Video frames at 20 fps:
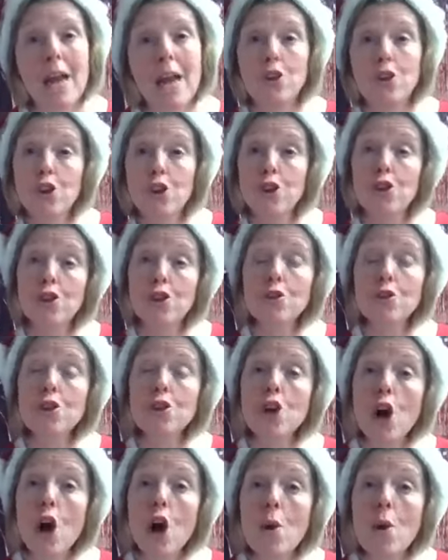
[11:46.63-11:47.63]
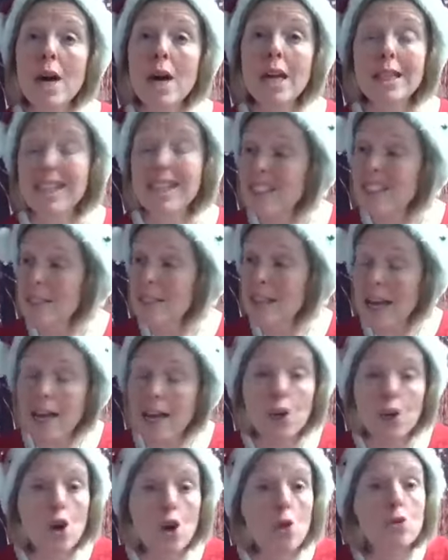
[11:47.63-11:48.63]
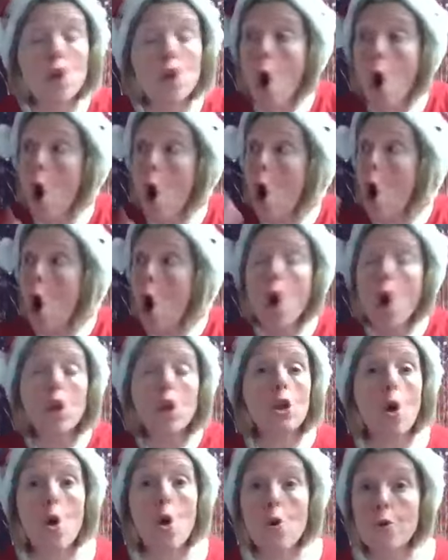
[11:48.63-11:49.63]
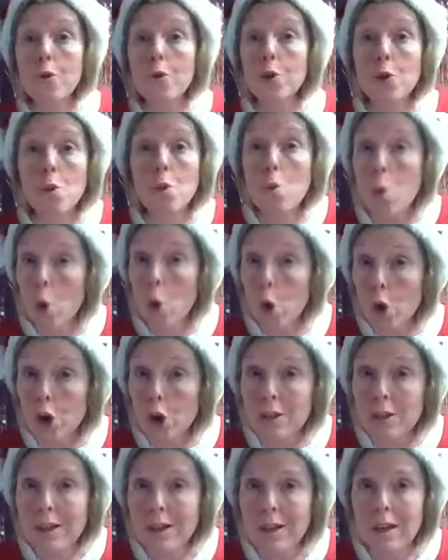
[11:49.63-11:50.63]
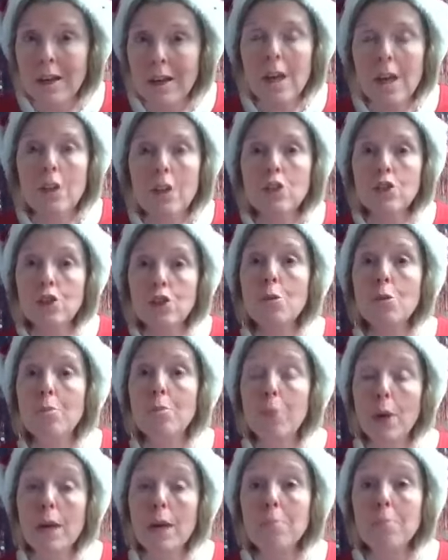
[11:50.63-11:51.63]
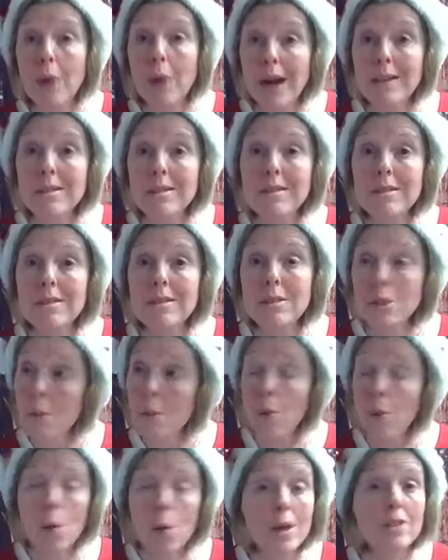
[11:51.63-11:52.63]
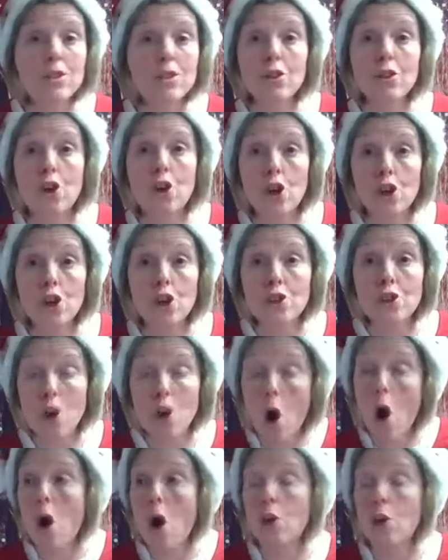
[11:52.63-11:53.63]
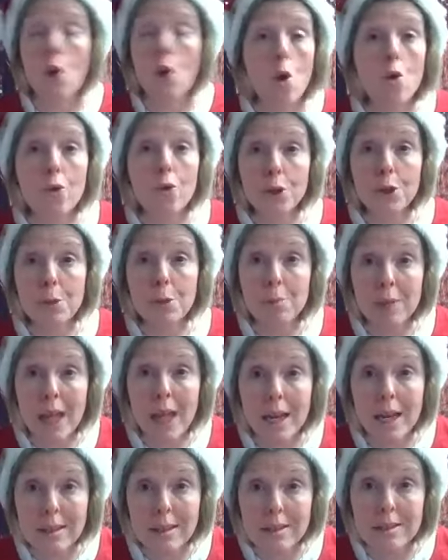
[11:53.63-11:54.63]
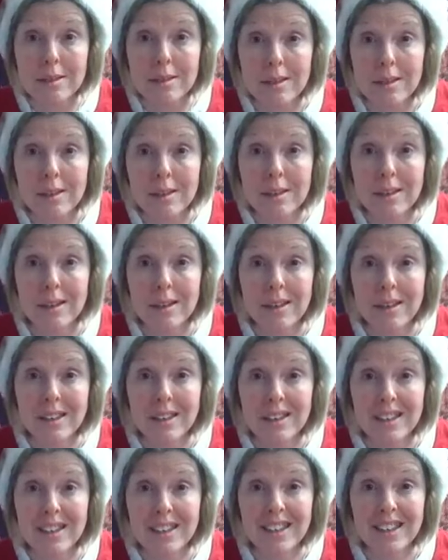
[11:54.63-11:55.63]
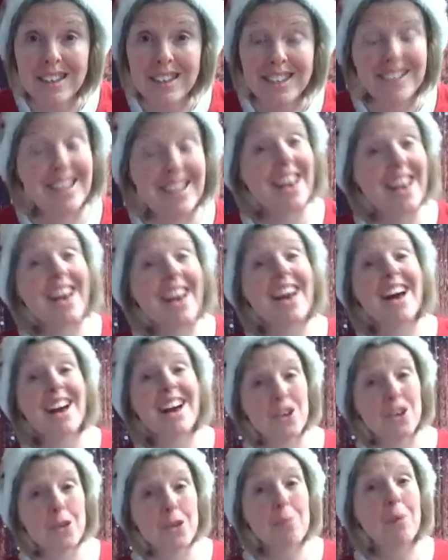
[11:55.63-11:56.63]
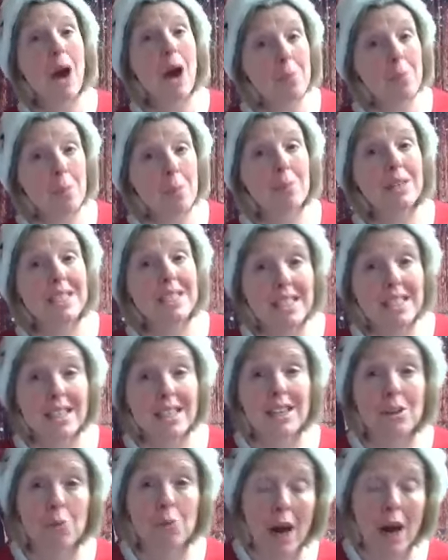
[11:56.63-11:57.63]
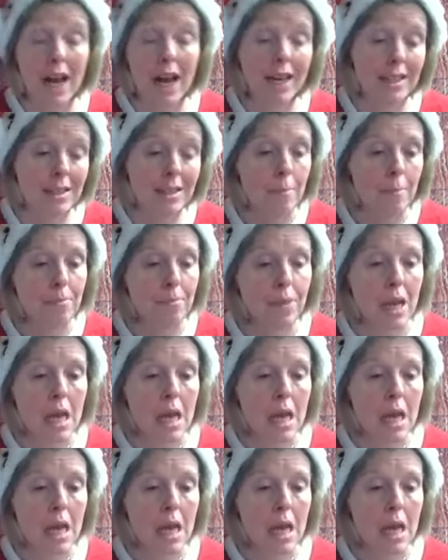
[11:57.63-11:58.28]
And did you know that Santa goes all over the world to bring presents to boys and girls all over the place? Yeah, you probably did, right?